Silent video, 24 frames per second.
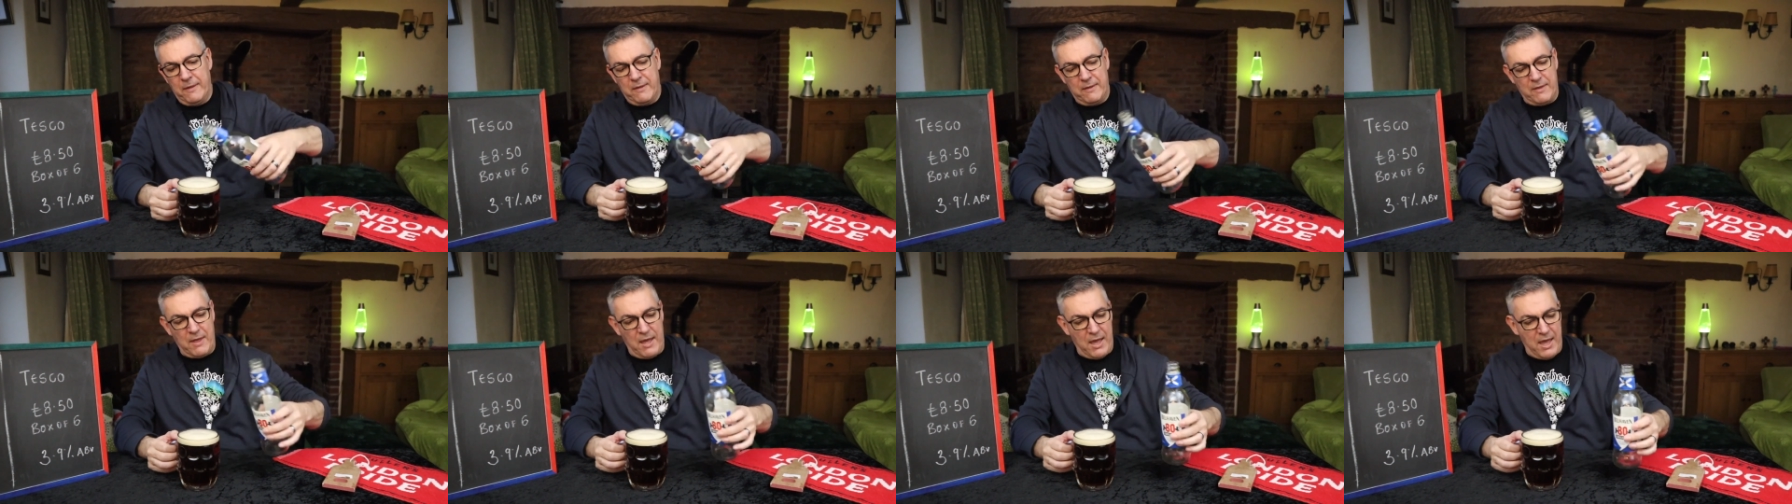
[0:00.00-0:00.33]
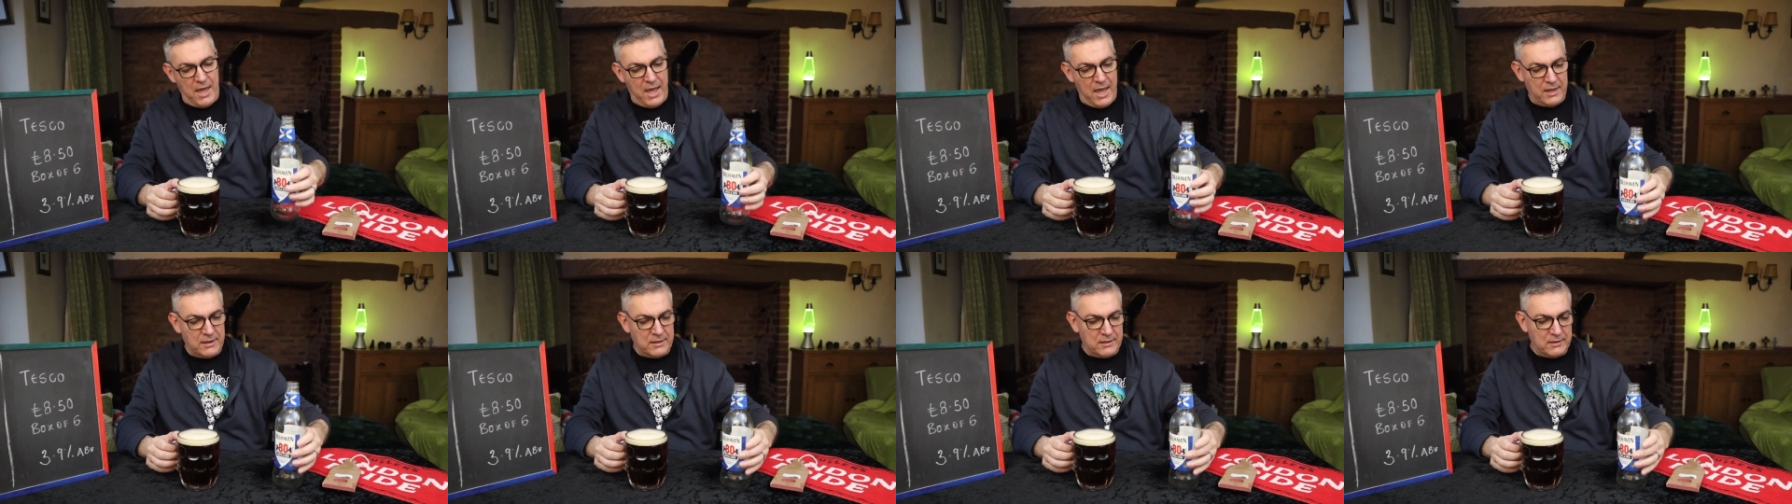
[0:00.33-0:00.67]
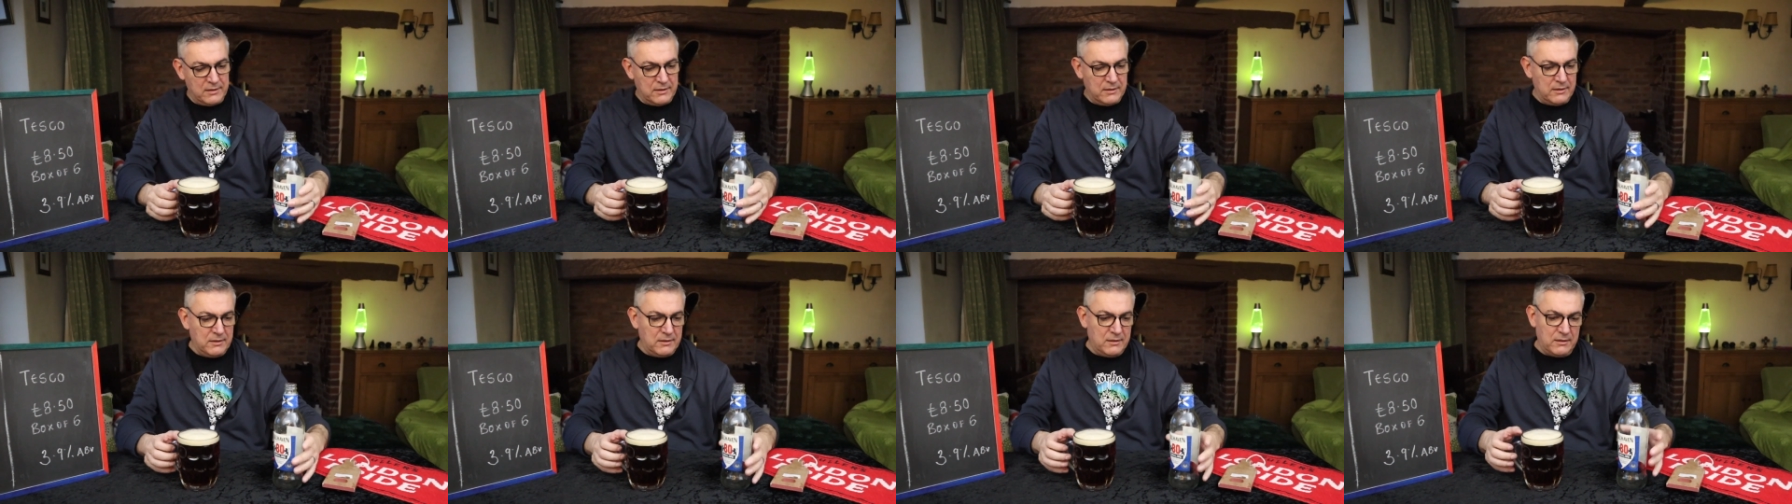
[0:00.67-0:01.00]
That head
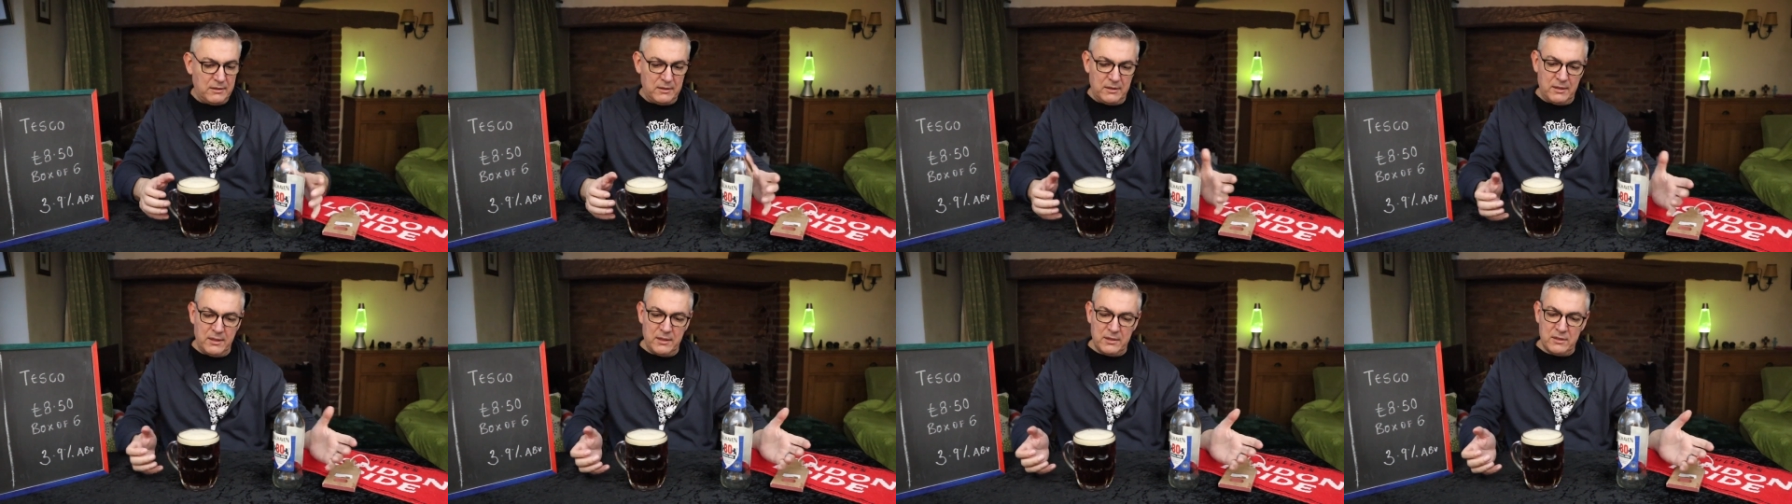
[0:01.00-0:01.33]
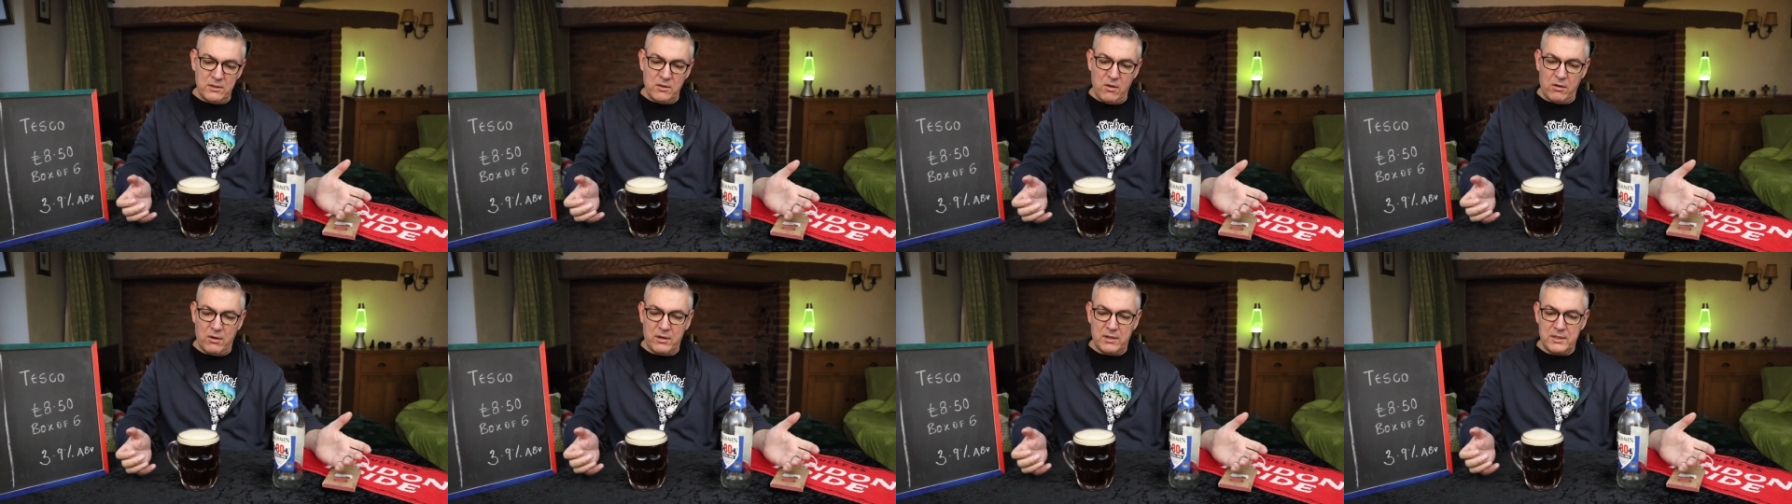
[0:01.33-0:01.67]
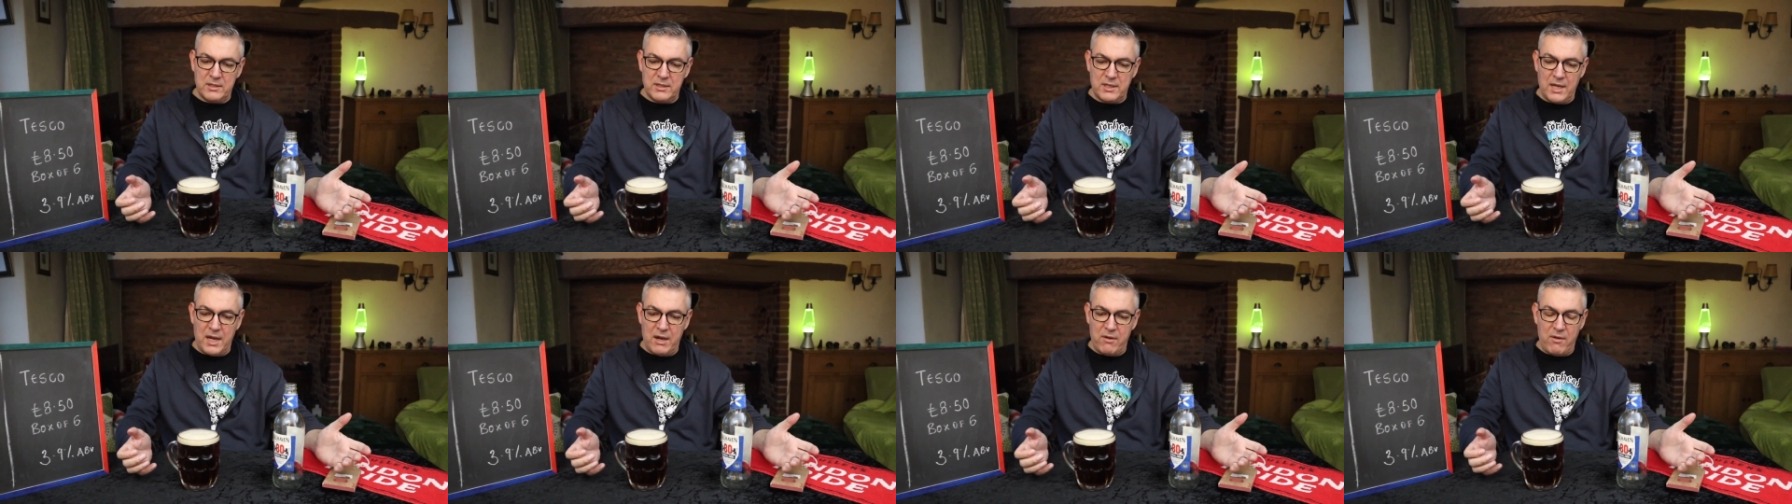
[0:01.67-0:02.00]
is not going to
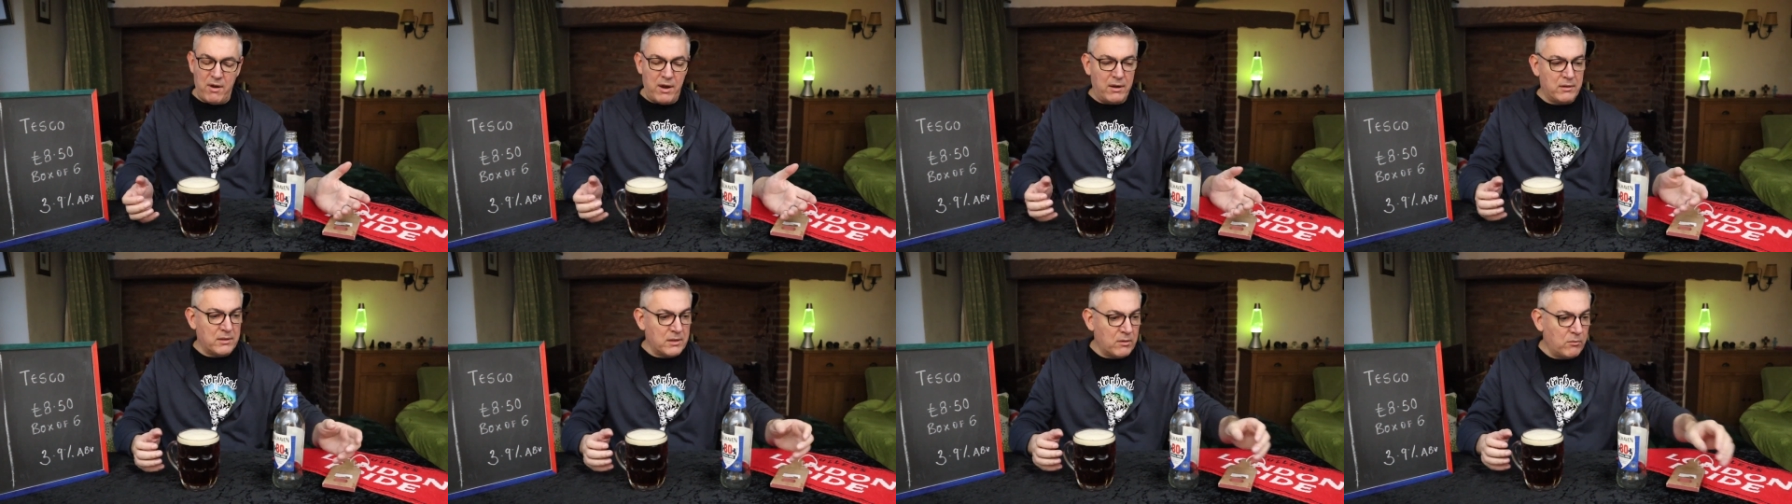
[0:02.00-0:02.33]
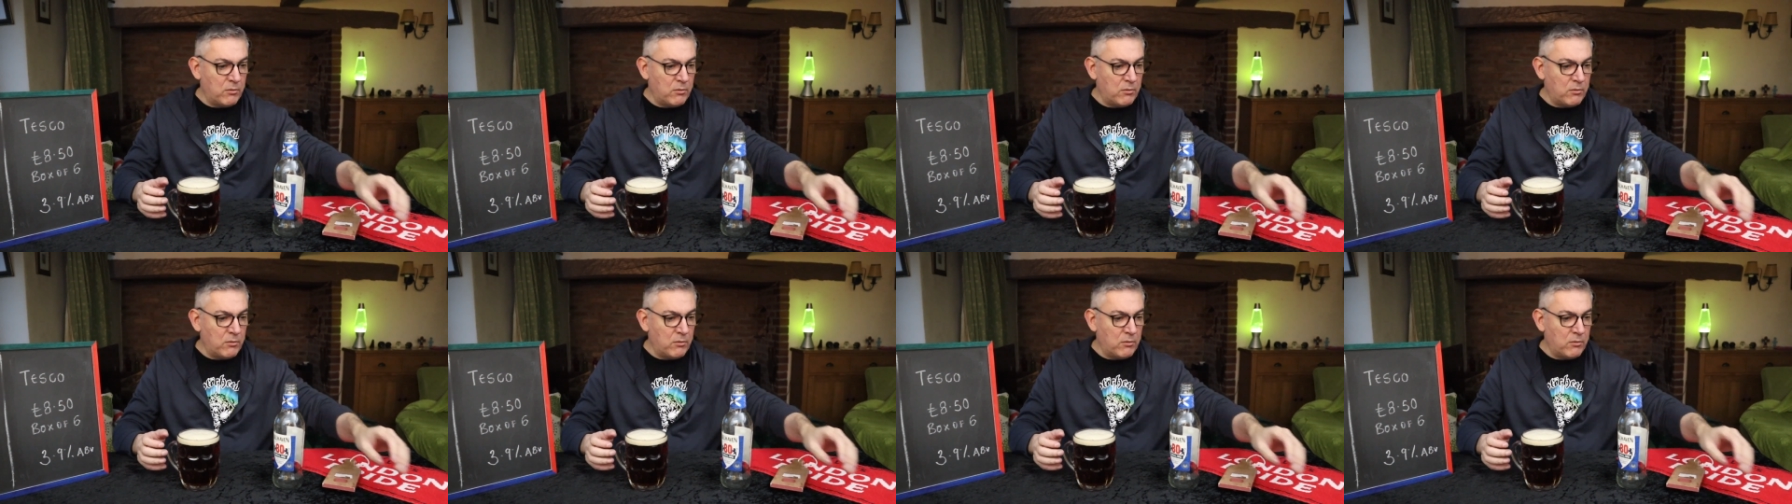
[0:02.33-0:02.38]
stay around